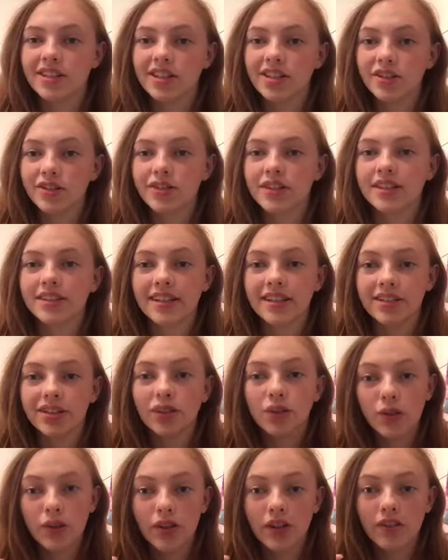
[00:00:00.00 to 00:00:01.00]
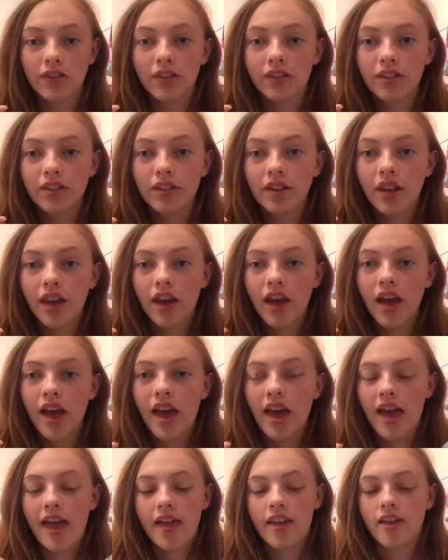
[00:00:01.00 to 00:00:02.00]
to use essential oils,
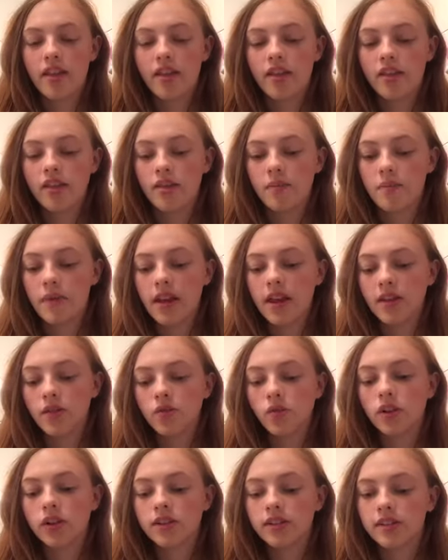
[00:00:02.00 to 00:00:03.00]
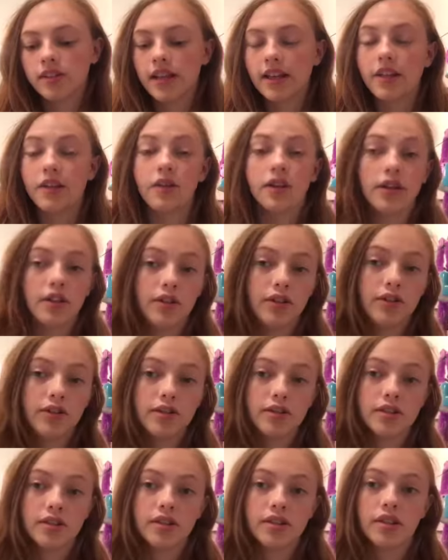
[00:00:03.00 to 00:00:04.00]
and the main ones that you can
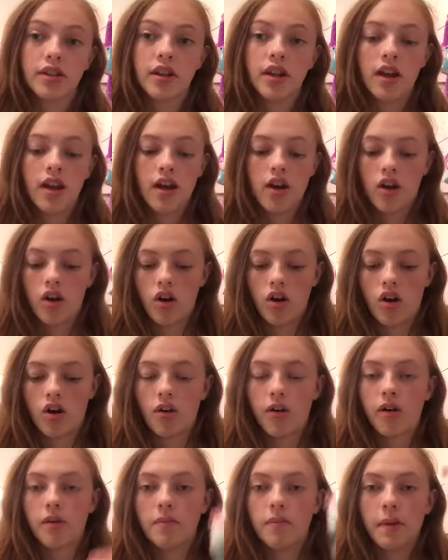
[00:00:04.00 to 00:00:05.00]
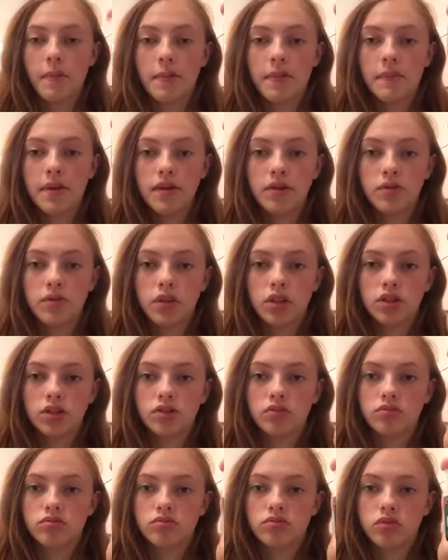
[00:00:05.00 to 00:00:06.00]
use are peppermint,
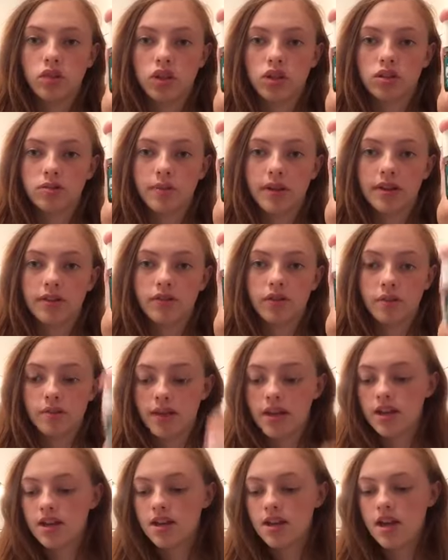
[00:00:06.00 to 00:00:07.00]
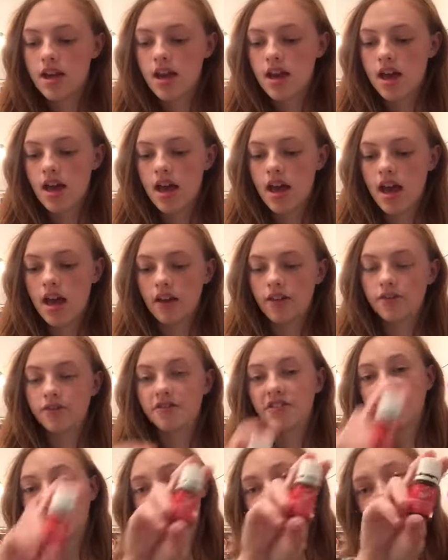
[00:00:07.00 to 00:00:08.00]
which works best for me, and
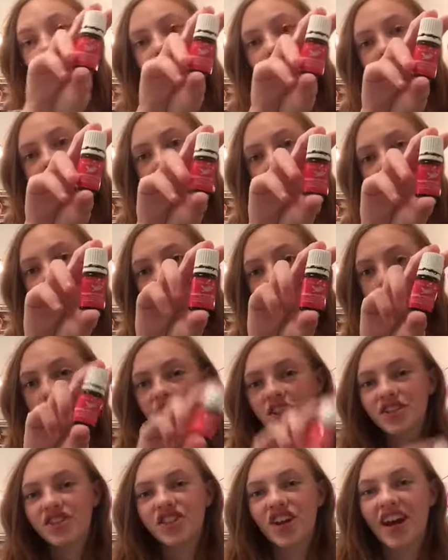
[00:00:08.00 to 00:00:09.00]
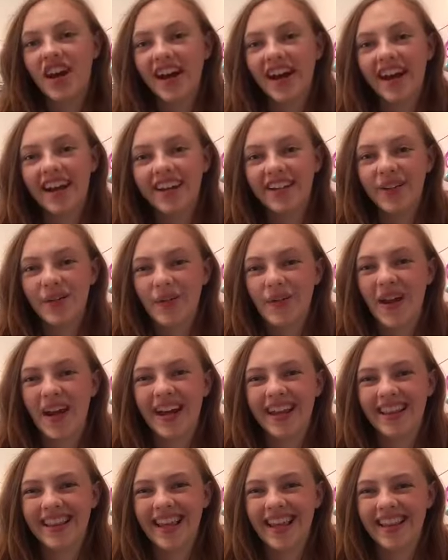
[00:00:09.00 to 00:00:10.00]
frankincense, which I do
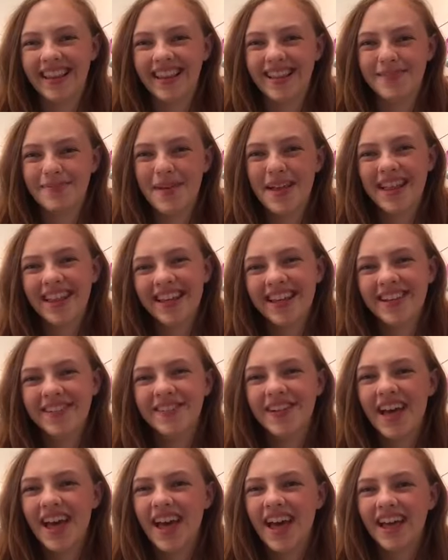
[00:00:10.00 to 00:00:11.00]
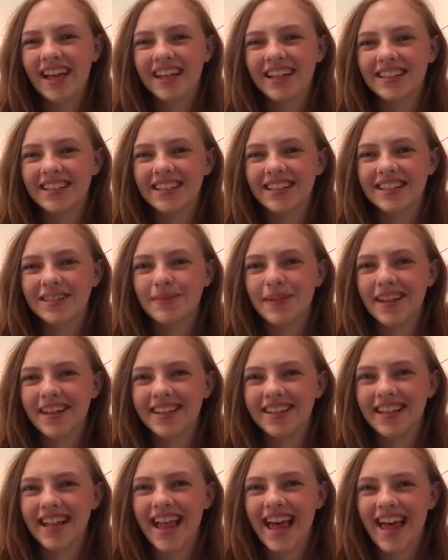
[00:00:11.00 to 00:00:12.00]
not like the smell of because it
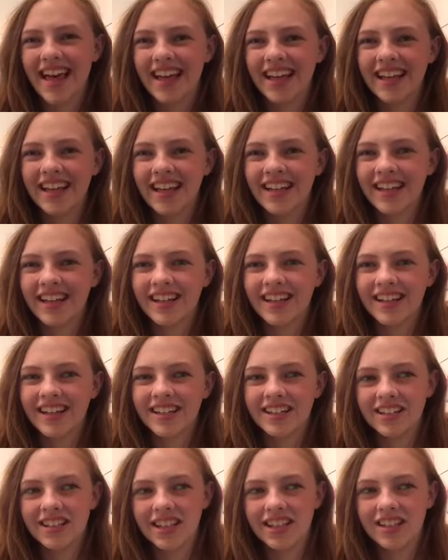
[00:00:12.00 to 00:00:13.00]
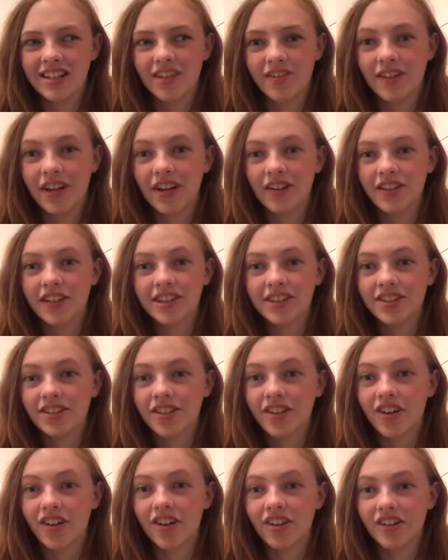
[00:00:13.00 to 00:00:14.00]
smells like a very
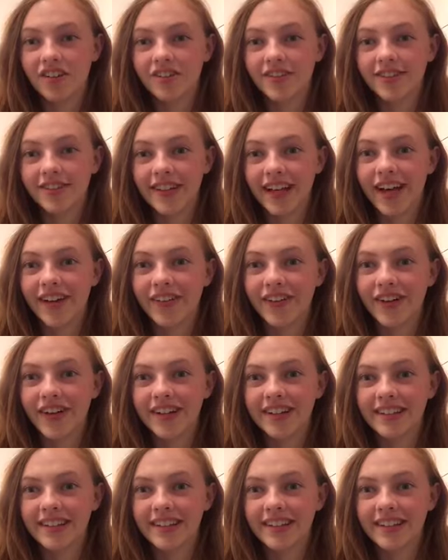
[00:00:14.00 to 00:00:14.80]
strong flower.